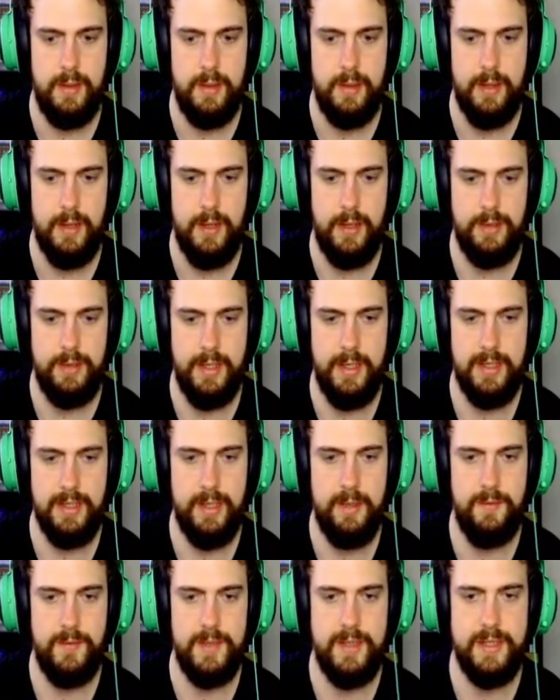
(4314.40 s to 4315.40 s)
Okay, so let's
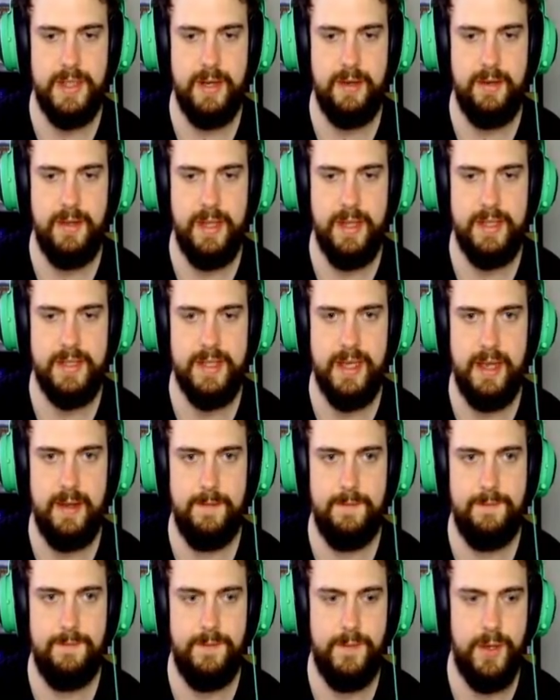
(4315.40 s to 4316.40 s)
go for the Staggering Insight
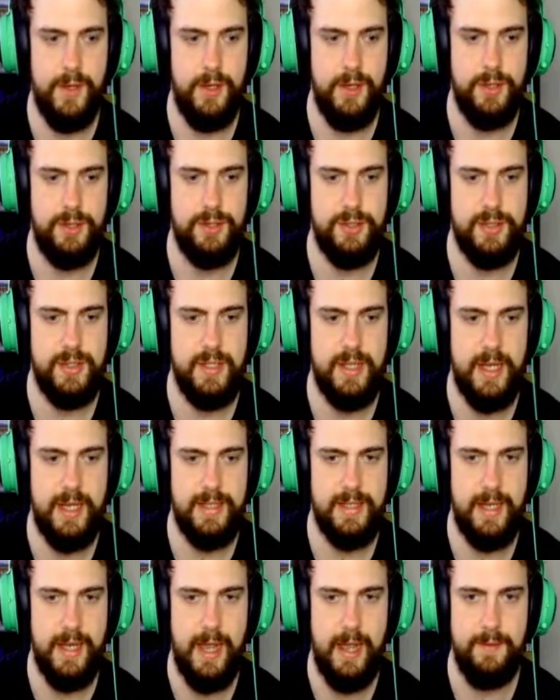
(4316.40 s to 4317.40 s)
first, just in case
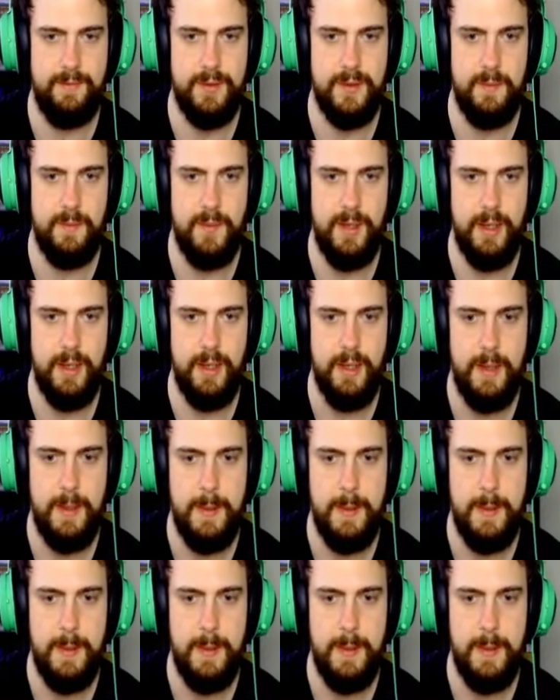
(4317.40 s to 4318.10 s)
they have something.